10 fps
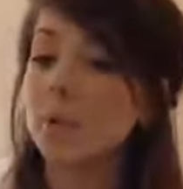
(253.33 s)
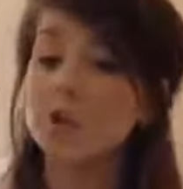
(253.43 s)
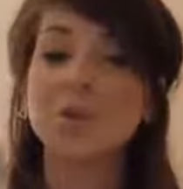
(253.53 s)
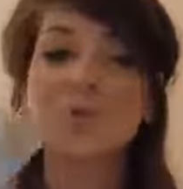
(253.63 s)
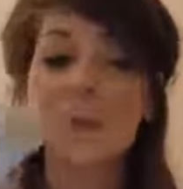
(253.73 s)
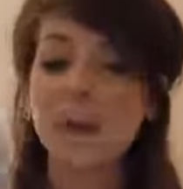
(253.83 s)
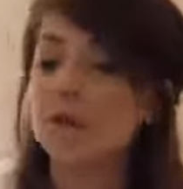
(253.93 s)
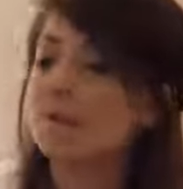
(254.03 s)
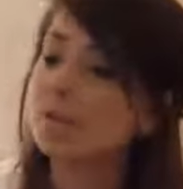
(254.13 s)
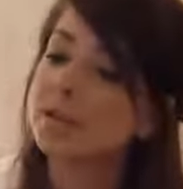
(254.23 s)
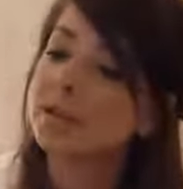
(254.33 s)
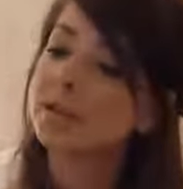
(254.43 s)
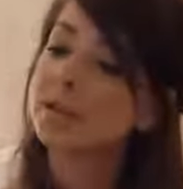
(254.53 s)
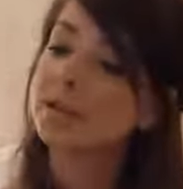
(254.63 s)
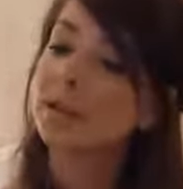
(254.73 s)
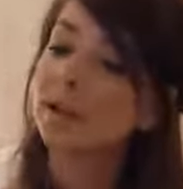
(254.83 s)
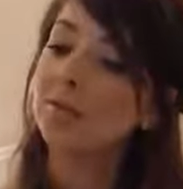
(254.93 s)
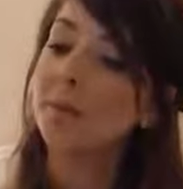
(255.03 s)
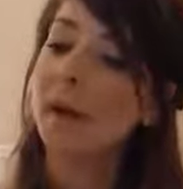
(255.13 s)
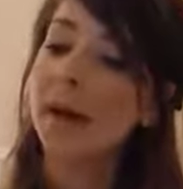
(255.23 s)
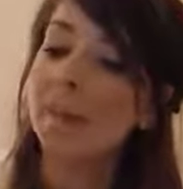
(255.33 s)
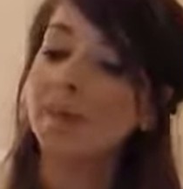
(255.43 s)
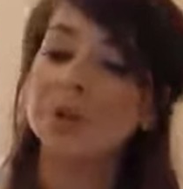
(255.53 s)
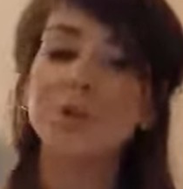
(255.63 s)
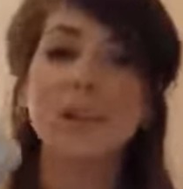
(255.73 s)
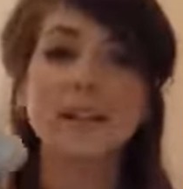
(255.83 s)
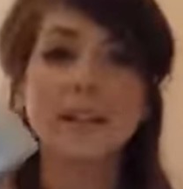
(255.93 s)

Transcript: Skin Repair Moisturiser.